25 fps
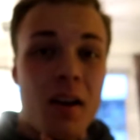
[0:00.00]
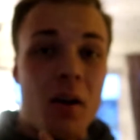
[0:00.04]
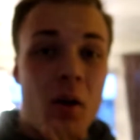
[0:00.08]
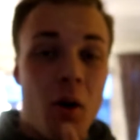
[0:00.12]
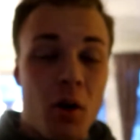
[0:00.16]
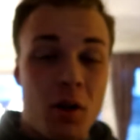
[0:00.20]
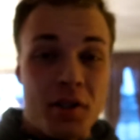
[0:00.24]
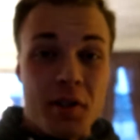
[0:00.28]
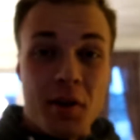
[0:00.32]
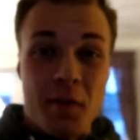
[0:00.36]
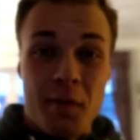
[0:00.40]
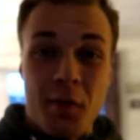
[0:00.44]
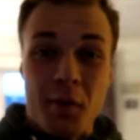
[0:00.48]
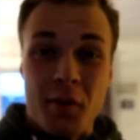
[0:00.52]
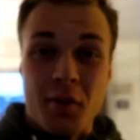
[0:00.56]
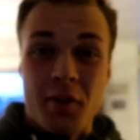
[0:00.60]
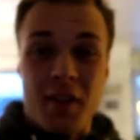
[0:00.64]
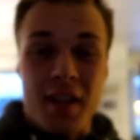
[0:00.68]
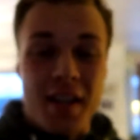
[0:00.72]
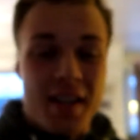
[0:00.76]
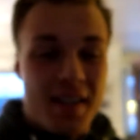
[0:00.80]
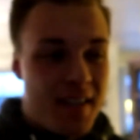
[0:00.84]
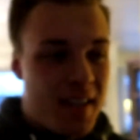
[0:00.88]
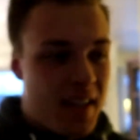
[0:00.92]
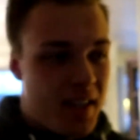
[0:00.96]
Also for
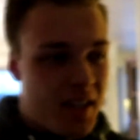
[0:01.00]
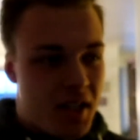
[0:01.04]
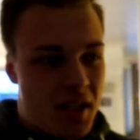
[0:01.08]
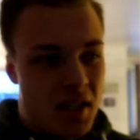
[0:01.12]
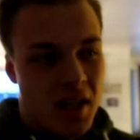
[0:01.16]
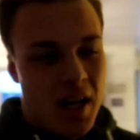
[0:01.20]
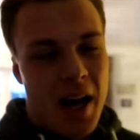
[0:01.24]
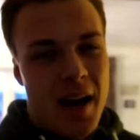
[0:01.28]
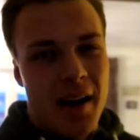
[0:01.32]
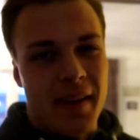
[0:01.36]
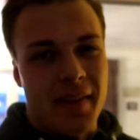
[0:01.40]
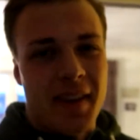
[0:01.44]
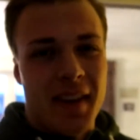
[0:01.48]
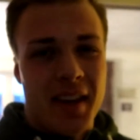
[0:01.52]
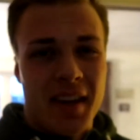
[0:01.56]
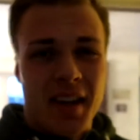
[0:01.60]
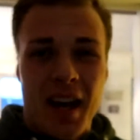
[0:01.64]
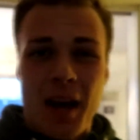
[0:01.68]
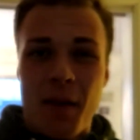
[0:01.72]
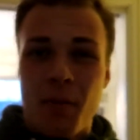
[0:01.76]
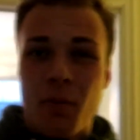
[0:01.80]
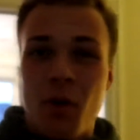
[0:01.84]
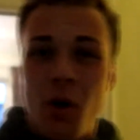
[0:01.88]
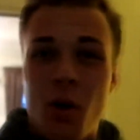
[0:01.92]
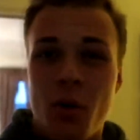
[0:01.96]
today's session, I think
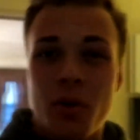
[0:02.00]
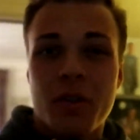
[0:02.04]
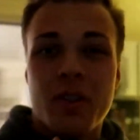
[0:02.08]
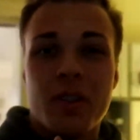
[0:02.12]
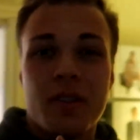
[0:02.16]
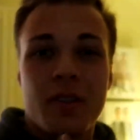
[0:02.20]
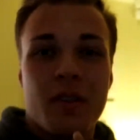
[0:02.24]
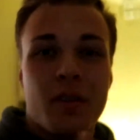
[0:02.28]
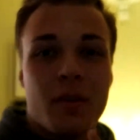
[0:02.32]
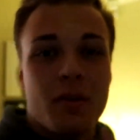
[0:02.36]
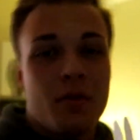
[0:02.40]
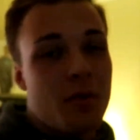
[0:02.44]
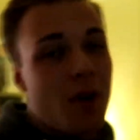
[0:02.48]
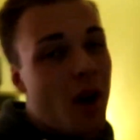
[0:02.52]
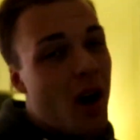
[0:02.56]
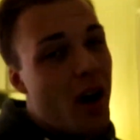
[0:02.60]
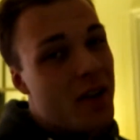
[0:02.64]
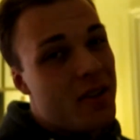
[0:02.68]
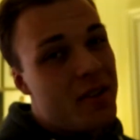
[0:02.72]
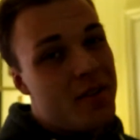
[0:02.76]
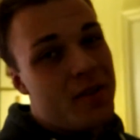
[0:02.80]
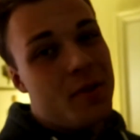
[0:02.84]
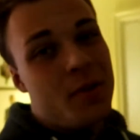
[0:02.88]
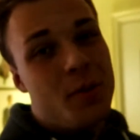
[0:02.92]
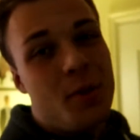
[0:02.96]
I'm going to
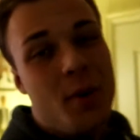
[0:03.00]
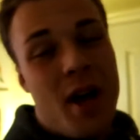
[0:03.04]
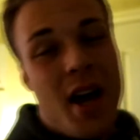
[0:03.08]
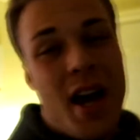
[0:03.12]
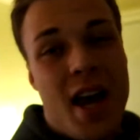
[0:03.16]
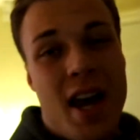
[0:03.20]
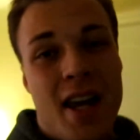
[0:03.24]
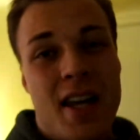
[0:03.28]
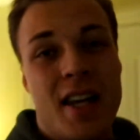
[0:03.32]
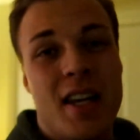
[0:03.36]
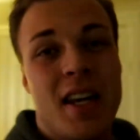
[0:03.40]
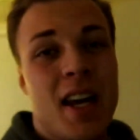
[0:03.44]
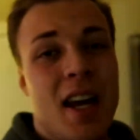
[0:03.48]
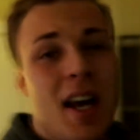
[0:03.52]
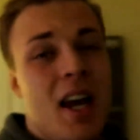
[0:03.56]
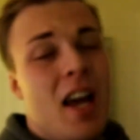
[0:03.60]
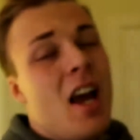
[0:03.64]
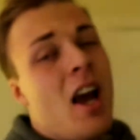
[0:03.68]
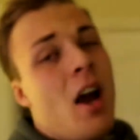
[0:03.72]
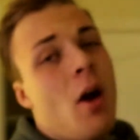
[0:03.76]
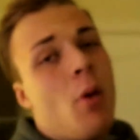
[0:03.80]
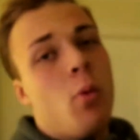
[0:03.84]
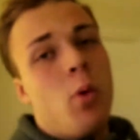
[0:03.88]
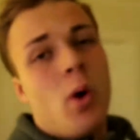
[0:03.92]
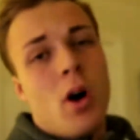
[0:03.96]
try to do a
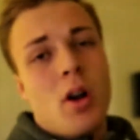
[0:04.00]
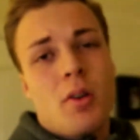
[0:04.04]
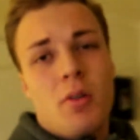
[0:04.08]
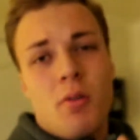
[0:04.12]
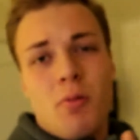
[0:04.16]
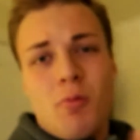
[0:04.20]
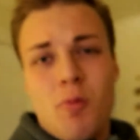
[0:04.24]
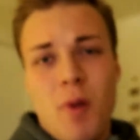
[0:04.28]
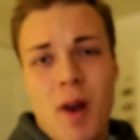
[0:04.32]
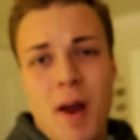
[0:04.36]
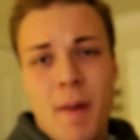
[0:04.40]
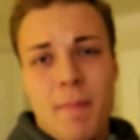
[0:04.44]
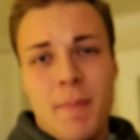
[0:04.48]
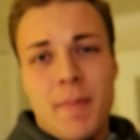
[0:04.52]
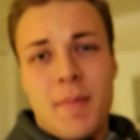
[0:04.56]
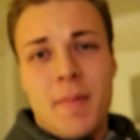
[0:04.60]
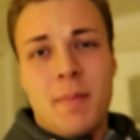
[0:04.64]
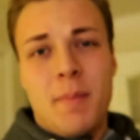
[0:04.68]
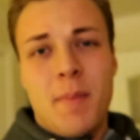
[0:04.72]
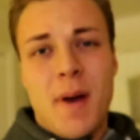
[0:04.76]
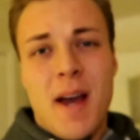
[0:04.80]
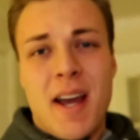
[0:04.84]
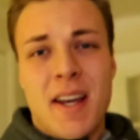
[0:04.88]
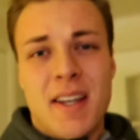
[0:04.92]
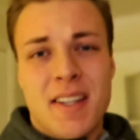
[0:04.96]
1 rep
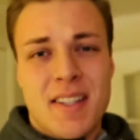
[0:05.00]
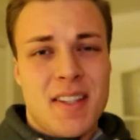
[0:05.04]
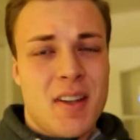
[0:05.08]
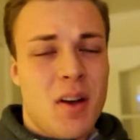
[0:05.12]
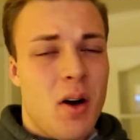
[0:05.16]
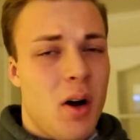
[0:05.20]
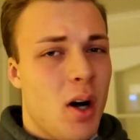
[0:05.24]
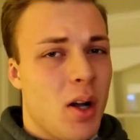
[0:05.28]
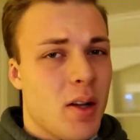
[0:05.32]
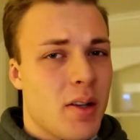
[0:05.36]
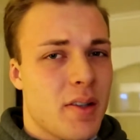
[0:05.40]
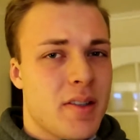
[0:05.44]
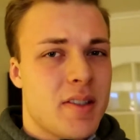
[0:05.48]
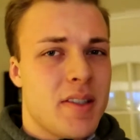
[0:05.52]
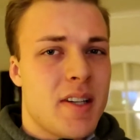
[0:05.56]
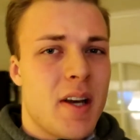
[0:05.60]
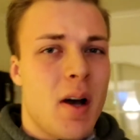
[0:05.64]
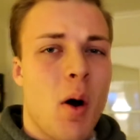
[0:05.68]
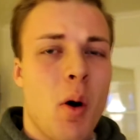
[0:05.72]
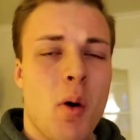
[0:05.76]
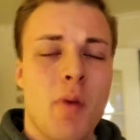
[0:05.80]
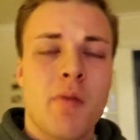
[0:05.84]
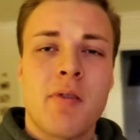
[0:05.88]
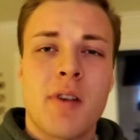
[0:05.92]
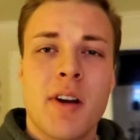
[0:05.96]
max on the
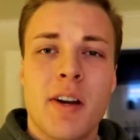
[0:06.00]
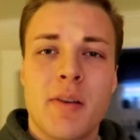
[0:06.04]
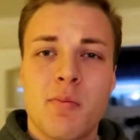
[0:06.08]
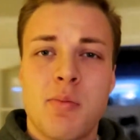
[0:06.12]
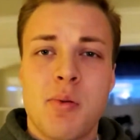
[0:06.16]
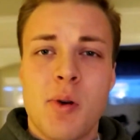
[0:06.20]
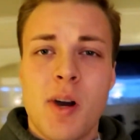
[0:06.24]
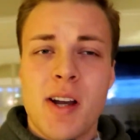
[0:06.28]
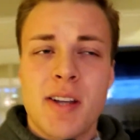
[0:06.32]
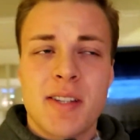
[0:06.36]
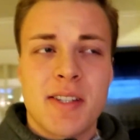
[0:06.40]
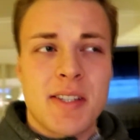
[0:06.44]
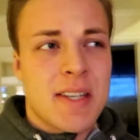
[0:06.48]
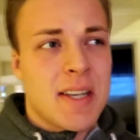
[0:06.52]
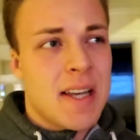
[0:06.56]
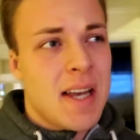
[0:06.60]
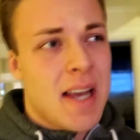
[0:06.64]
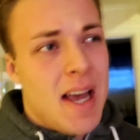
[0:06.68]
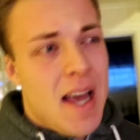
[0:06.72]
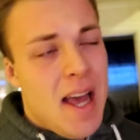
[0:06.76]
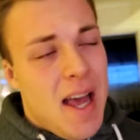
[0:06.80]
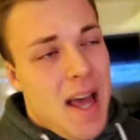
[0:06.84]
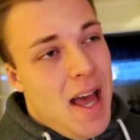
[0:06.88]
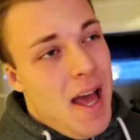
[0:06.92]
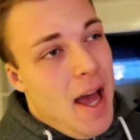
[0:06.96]
overhead press,
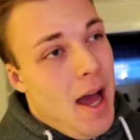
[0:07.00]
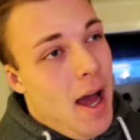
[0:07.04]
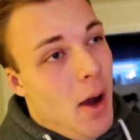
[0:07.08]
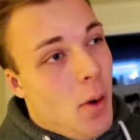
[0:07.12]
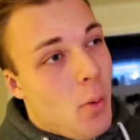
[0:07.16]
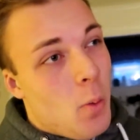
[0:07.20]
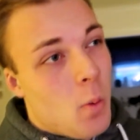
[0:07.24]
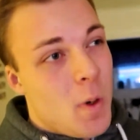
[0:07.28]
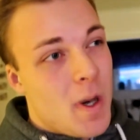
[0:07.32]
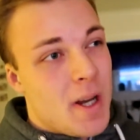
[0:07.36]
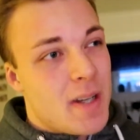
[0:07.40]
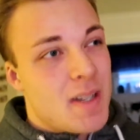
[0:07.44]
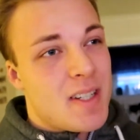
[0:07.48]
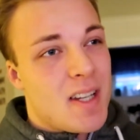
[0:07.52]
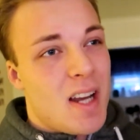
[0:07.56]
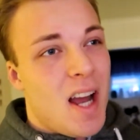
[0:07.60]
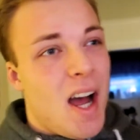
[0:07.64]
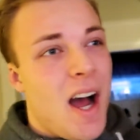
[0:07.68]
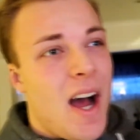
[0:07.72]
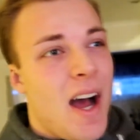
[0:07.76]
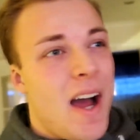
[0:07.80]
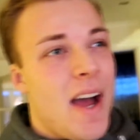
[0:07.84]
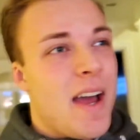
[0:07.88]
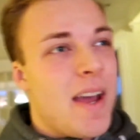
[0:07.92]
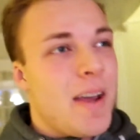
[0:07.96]
which
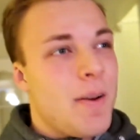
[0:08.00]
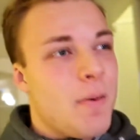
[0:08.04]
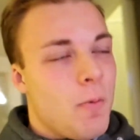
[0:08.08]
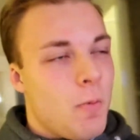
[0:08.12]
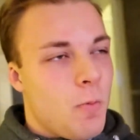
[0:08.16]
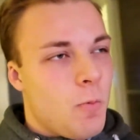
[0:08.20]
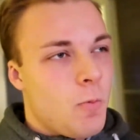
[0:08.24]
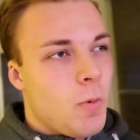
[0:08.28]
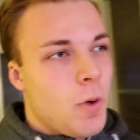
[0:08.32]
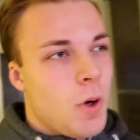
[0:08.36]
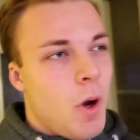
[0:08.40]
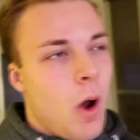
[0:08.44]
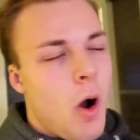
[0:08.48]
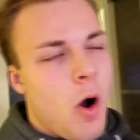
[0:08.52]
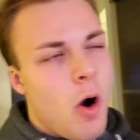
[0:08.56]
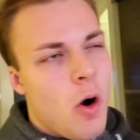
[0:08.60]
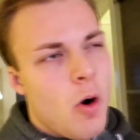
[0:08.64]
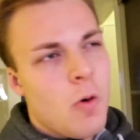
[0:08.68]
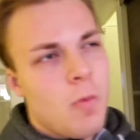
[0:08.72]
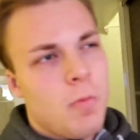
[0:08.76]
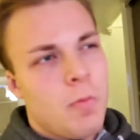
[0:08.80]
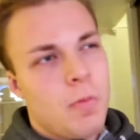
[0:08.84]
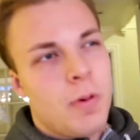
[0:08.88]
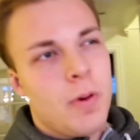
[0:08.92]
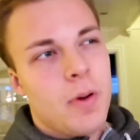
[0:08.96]
I would
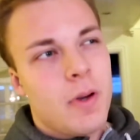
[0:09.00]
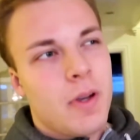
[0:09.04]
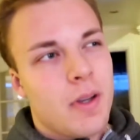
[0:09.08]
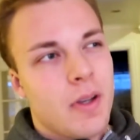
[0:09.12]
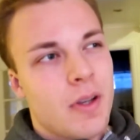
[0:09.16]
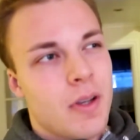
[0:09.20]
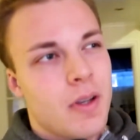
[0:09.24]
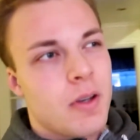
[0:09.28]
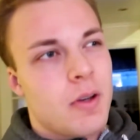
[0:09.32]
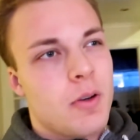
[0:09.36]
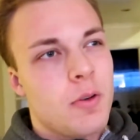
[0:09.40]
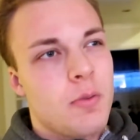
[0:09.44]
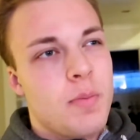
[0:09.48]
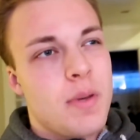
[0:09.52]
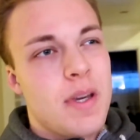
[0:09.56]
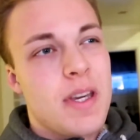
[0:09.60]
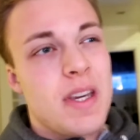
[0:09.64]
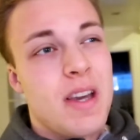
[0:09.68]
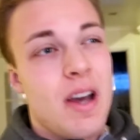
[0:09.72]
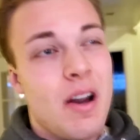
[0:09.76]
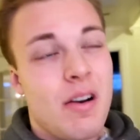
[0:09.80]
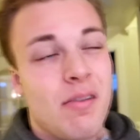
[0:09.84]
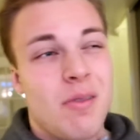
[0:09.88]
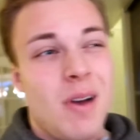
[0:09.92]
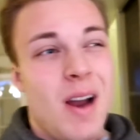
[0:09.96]
hope could
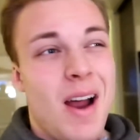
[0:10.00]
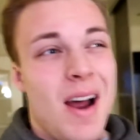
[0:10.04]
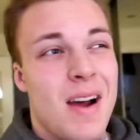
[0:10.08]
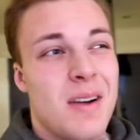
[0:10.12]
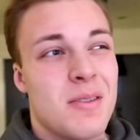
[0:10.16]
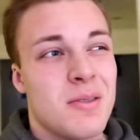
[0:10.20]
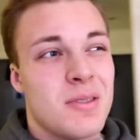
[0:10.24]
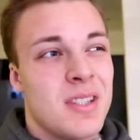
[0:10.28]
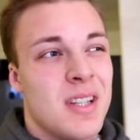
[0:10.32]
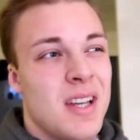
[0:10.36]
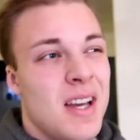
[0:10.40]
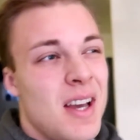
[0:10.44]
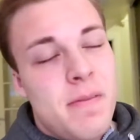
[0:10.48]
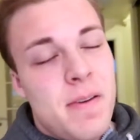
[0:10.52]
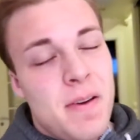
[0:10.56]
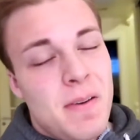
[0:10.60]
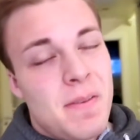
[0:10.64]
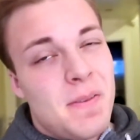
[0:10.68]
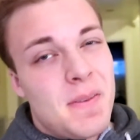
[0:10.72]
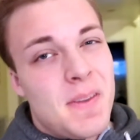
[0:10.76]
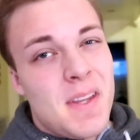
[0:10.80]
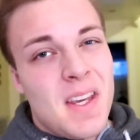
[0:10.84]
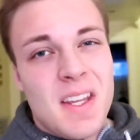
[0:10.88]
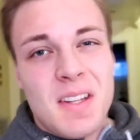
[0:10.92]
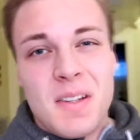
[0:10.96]
be around
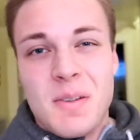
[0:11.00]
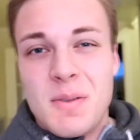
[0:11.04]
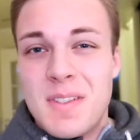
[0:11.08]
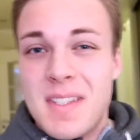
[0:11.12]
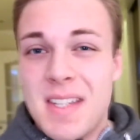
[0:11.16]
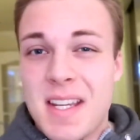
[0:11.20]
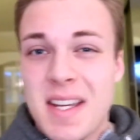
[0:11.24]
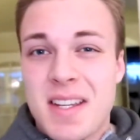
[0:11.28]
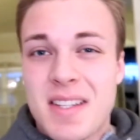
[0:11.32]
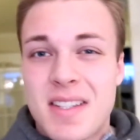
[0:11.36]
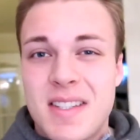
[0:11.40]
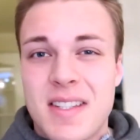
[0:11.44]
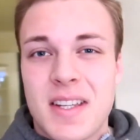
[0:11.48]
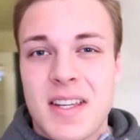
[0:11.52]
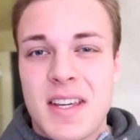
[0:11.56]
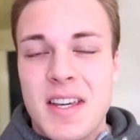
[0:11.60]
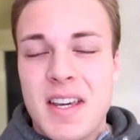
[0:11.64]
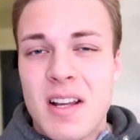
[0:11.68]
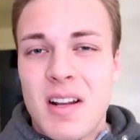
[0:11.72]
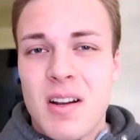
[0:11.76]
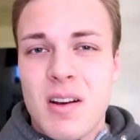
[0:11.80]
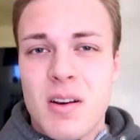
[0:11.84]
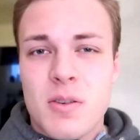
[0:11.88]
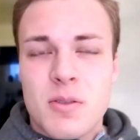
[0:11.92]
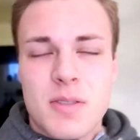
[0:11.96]
50 to 60
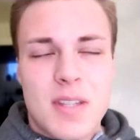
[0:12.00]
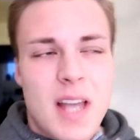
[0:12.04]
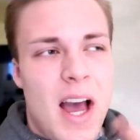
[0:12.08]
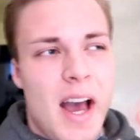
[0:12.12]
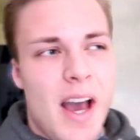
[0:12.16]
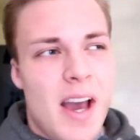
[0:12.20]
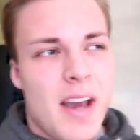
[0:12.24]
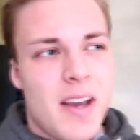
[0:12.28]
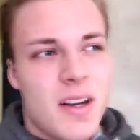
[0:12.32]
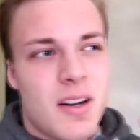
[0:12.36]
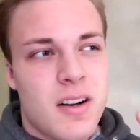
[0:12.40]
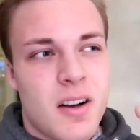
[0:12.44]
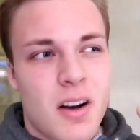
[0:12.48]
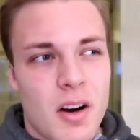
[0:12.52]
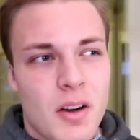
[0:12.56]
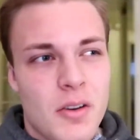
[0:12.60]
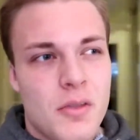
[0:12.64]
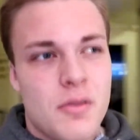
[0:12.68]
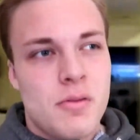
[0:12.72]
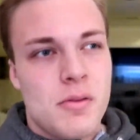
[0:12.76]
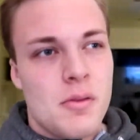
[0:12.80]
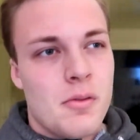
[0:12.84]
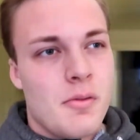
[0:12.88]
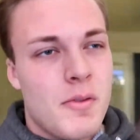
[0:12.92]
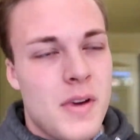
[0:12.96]
kilos. I
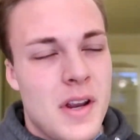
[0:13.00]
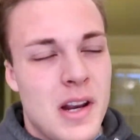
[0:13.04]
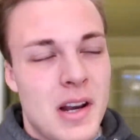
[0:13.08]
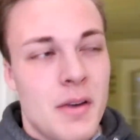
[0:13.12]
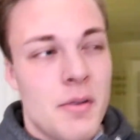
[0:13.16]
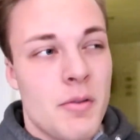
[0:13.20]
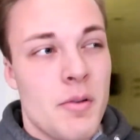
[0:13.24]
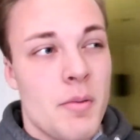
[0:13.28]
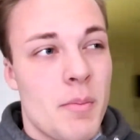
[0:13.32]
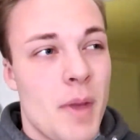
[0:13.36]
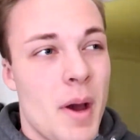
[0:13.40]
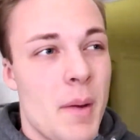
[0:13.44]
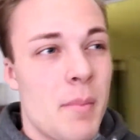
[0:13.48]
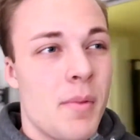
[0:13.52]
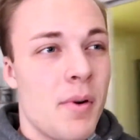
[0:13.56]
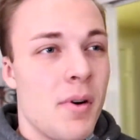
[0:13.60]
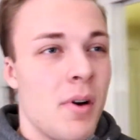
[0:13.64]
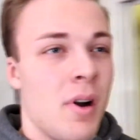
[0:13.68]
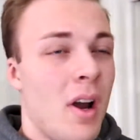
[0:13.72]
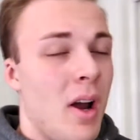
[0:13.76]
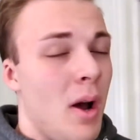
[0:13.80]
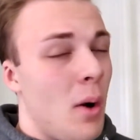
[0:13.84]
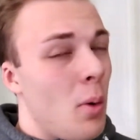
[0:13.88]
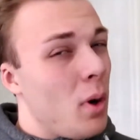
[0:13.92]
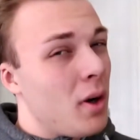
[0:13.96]
can't really remember
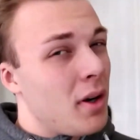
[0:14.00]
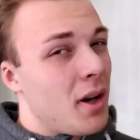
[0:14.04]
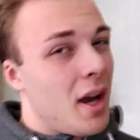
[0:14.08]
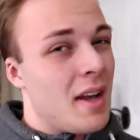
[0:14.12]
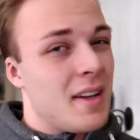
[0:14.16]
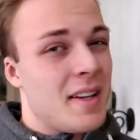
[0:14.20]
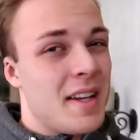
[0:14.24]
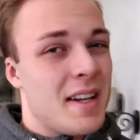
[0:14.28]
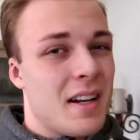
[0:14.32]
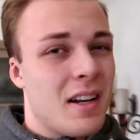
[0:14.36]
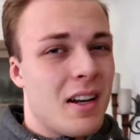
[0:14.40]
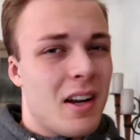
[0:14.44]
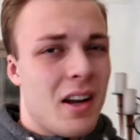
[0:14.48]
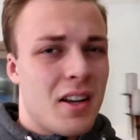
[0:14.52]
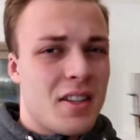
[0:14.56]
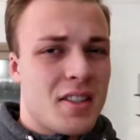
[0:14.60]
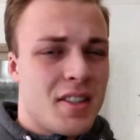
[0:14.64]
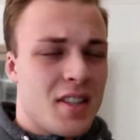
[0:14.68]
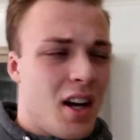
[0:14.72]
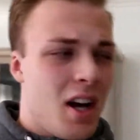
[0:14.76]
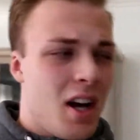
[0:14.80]
what I did last